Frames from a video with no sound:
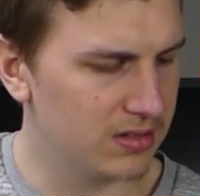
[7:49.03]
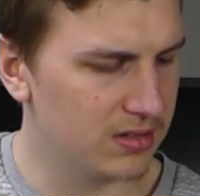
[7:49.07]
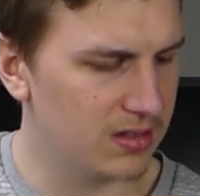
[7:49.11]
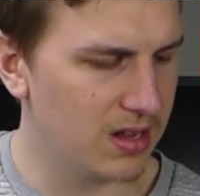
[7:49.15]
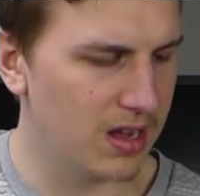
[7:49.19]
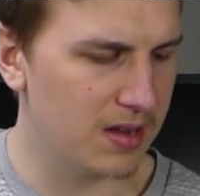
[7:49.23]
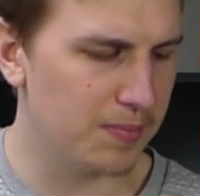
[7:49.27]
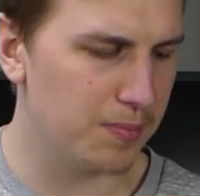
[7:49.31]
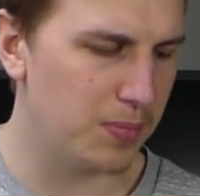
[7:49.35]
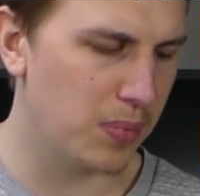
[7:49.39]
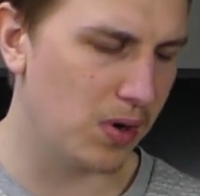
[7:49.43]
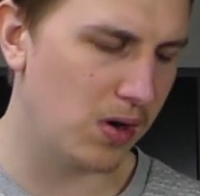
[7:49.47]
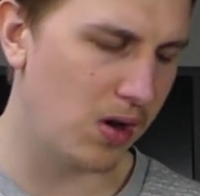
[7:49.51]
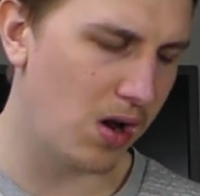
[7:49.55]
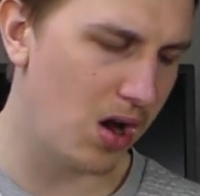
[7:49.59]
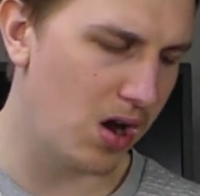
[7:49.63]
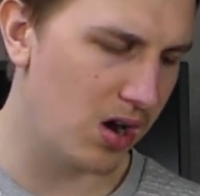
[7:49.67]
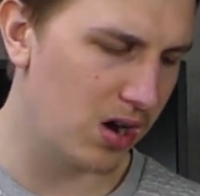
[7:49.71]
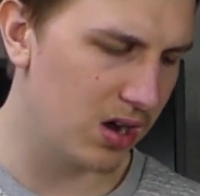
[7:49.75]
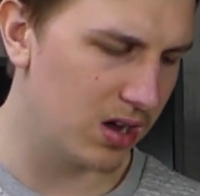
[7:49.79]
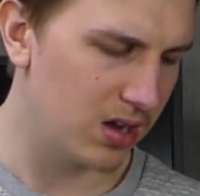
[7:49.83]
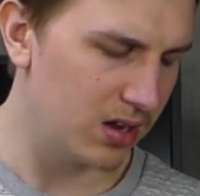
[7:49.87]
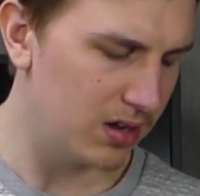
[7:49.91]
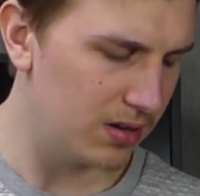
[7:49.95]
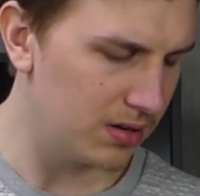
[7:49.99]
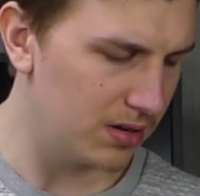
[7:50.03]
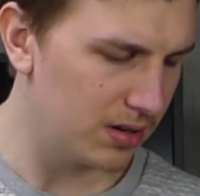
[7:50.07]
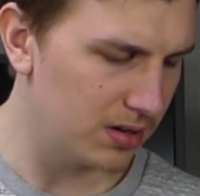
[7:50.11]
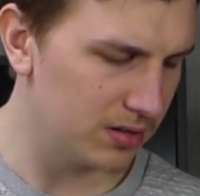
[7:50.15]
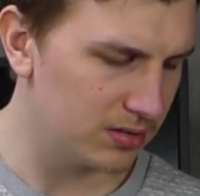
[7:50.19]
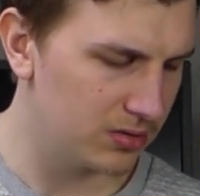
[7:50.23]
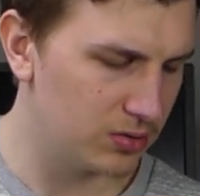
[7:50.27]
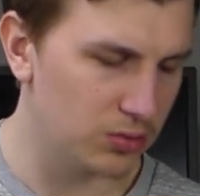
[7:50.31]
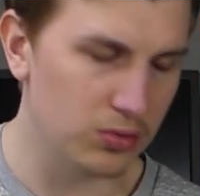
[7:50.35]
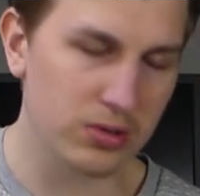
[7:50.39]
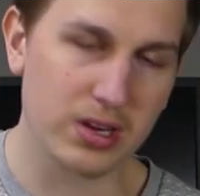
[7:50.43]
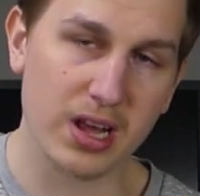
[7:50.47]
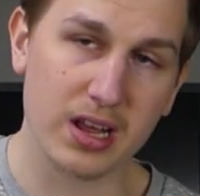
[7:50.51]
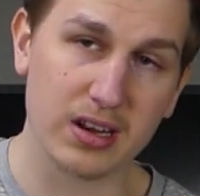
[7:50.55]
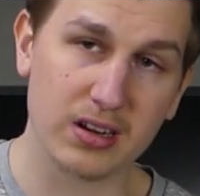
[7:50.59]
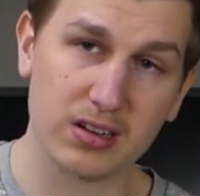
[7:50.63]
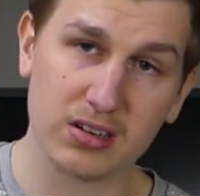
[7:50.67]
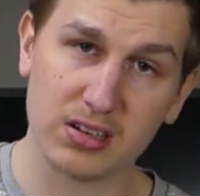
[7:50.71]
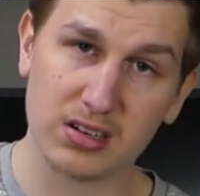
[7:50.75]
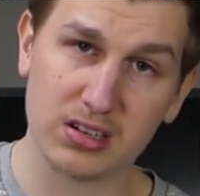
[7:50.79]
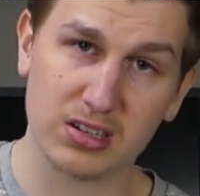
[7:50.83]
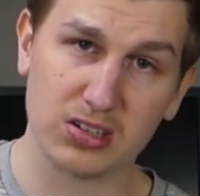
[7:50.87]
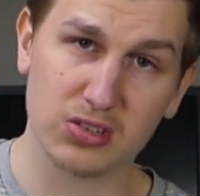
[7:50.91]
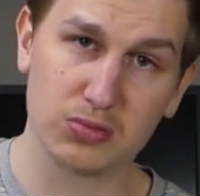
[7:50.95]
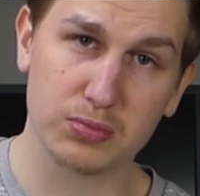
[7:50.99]
they belong together
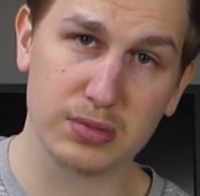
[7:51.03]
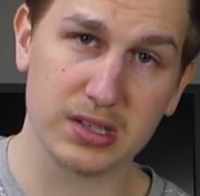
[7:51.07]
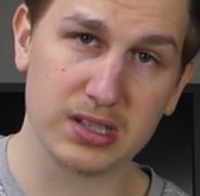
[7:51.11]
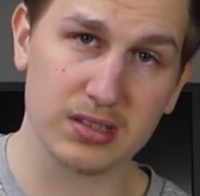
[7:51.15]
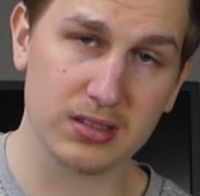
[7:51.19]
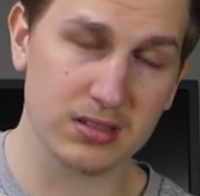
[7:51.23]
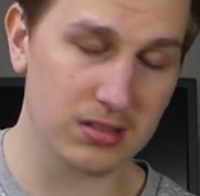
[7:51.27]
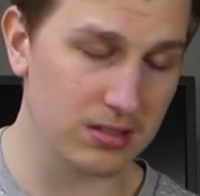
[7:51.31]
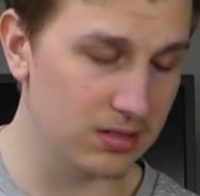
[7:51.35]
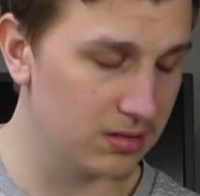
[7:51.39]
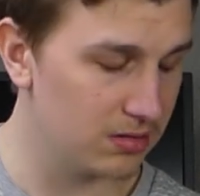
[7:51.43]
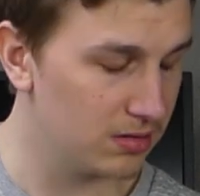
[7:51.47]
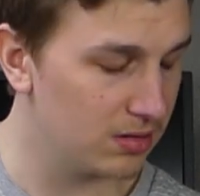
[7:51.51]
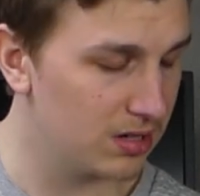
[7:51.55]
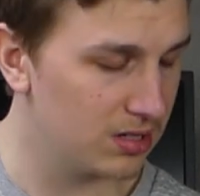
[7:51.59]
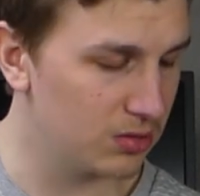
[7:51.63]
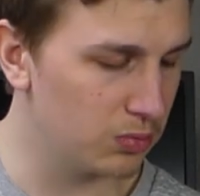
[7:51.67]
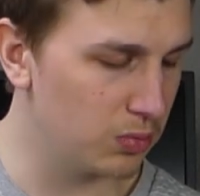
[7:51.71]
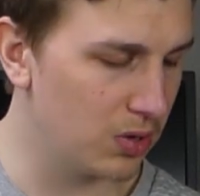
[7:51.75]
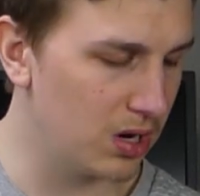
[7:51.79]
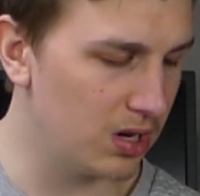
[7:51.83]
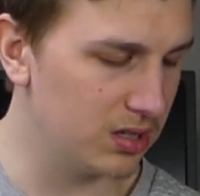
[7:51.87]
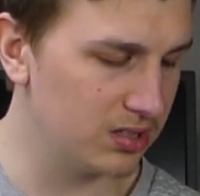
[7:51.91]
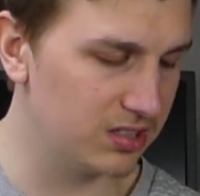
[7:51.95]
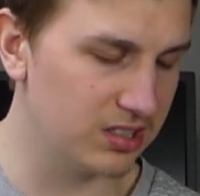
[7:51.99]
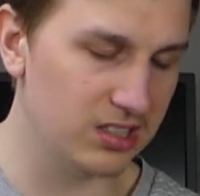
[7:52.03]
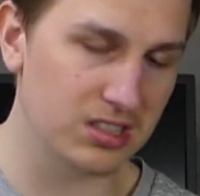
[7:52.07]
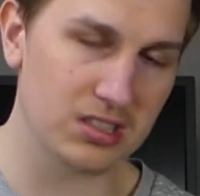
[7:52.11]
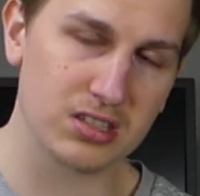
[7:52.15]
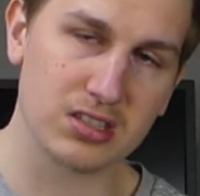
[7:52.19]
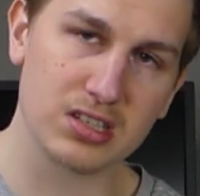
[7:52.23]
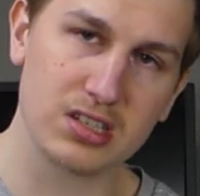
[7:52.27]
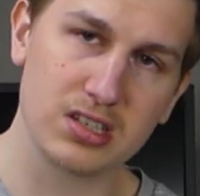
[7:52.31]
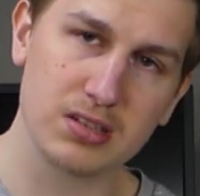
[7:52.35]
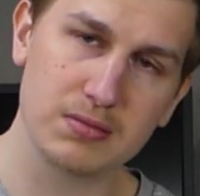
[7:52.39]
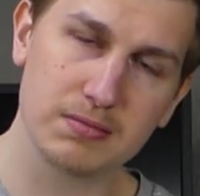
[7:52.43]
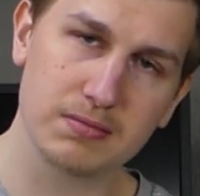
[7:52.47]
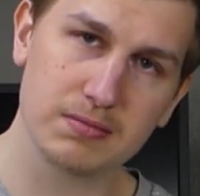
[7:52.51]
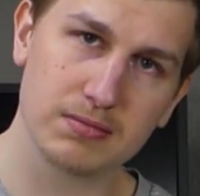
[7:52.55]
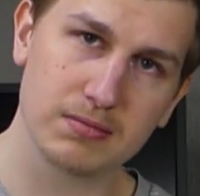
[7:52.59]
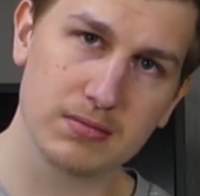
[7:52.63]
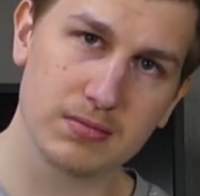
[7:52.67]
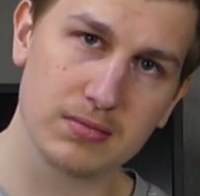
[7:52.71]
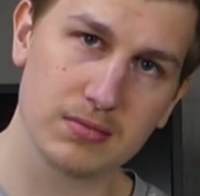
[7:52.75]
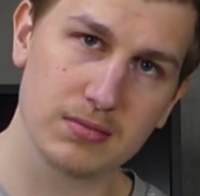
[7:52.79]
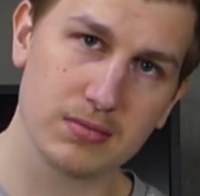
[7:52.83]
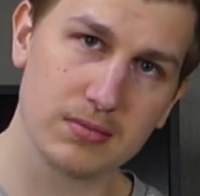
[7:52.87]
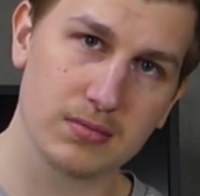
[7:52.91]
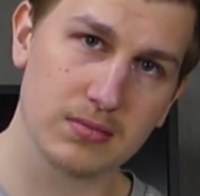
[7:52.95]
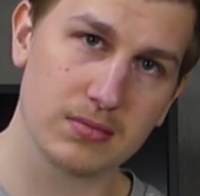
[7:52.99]
a little bit, as well as the C
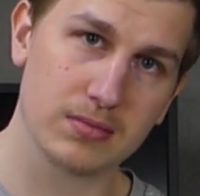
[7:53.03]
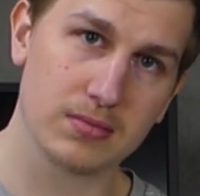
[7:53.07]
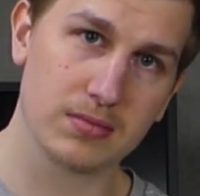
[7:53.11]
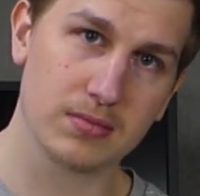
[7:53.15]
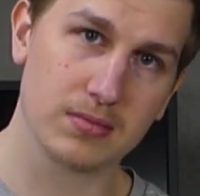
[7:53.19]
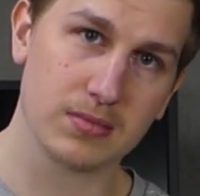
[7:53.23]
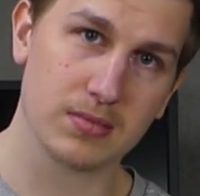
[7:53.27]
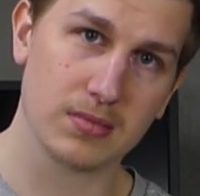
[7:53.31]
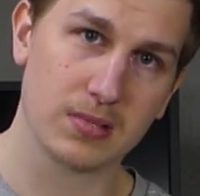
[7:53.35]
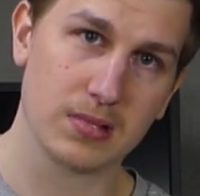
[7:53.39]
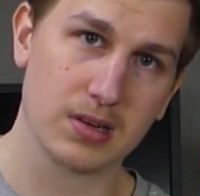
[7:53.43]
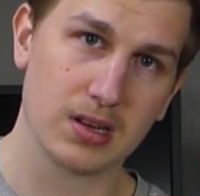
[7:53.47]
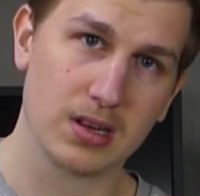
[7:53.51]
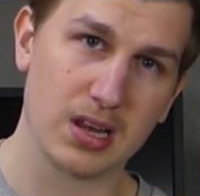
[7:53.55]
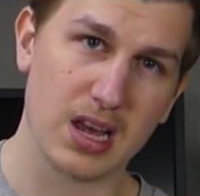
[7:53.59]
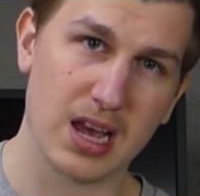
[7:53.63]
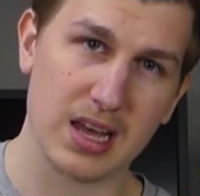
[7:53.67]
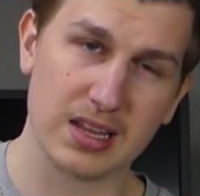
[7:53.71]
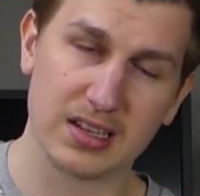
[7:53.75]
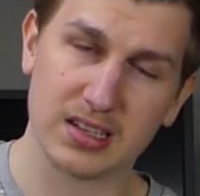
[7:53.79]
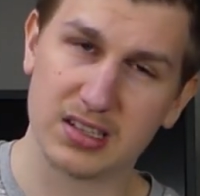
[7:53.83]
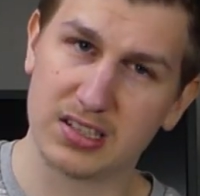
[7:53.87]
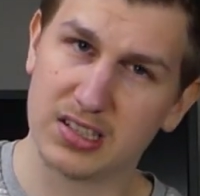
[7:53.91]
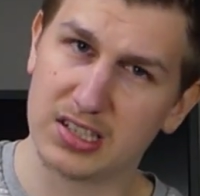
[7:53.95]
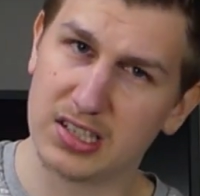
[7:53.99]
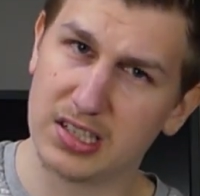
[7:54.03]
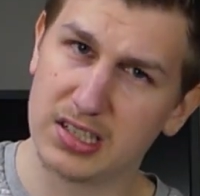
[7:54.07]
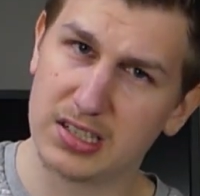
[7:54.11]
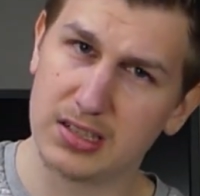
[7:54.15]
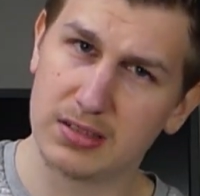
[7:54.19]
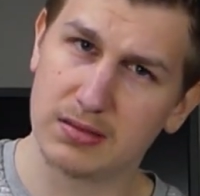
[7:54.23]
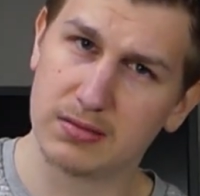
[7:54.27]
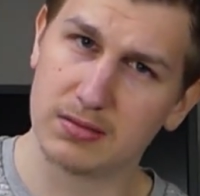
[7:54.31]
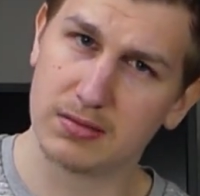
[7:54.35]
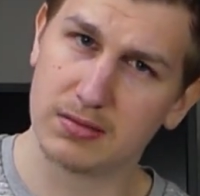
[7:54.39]
and the G.